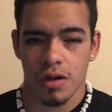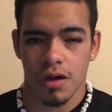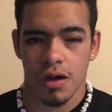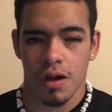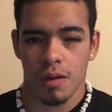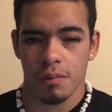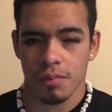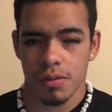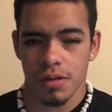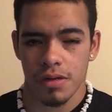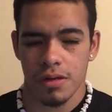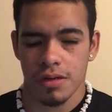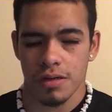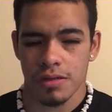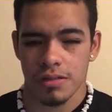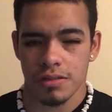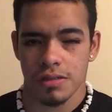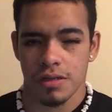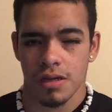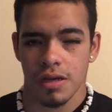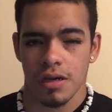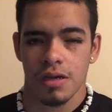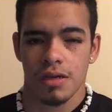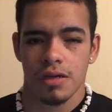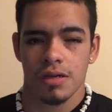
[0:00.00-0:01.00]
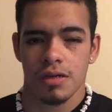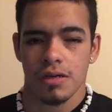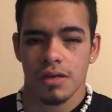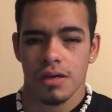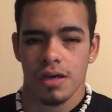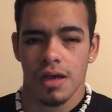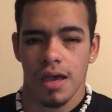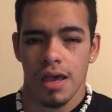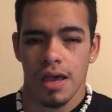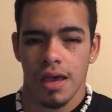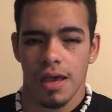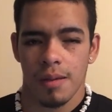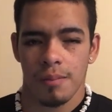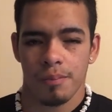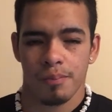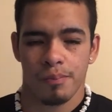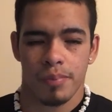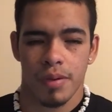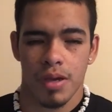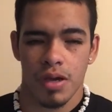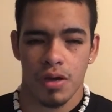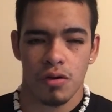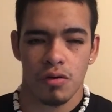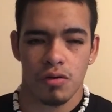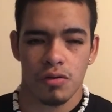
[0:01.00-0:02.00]
companies and
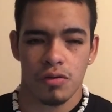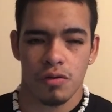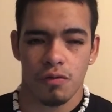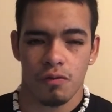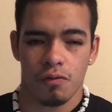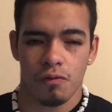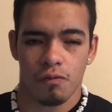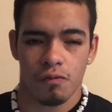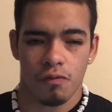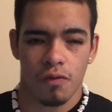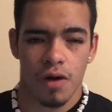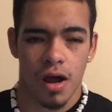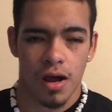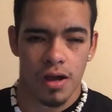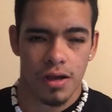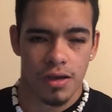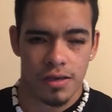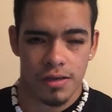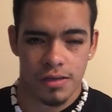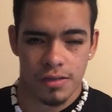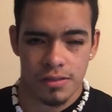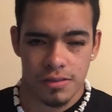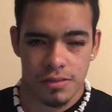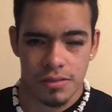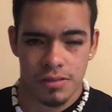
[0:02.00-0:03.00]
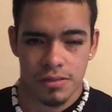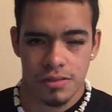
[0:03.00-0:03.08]
build rockets